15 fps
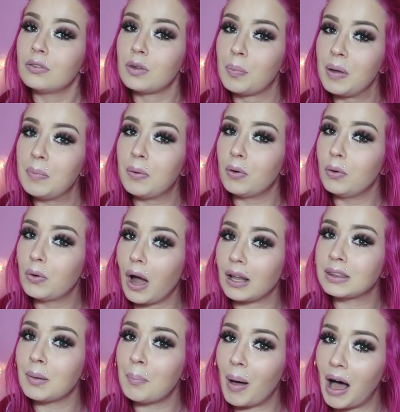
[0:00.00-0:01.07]
the people who
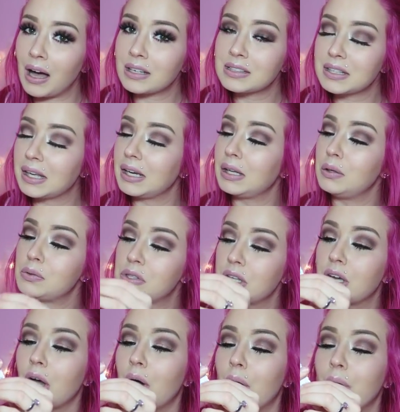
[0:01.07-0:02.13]
got the box get to use
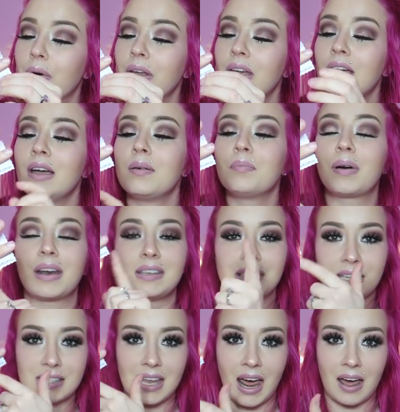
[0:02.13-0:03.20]
the code, but it
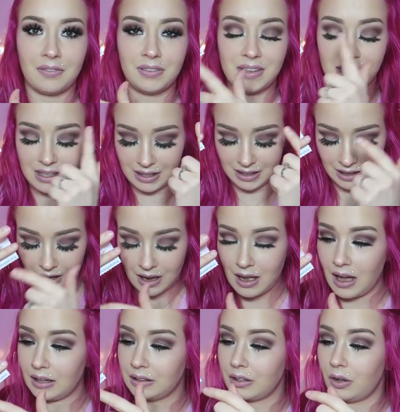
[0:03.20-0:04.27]
does have the
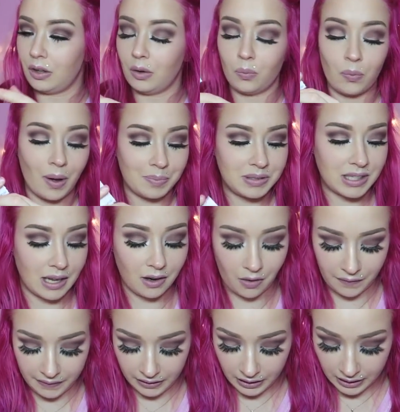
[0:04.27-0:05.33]
little website
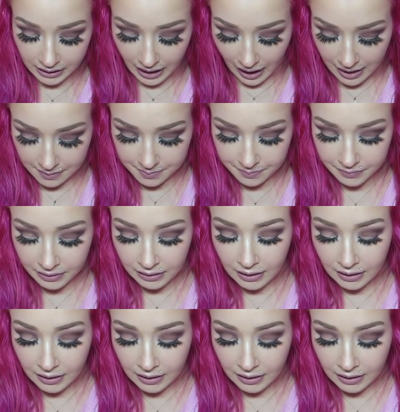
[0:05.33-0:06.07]
on there again.